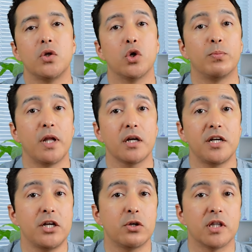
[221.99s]
your
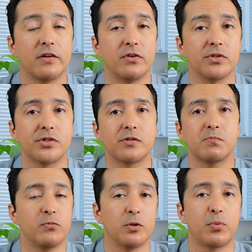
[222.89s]
blood ketone levels
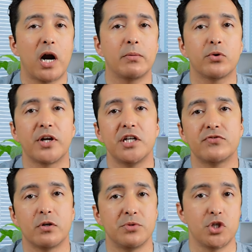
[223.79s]
will probably
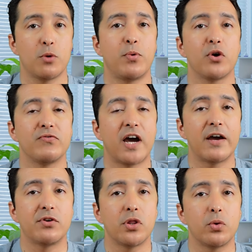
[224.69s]
range from
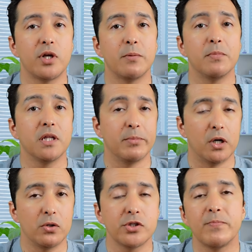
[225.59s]
0.5 to 3
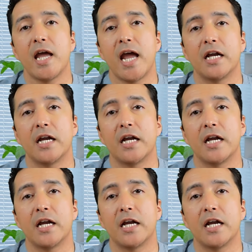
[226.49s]
millimoles,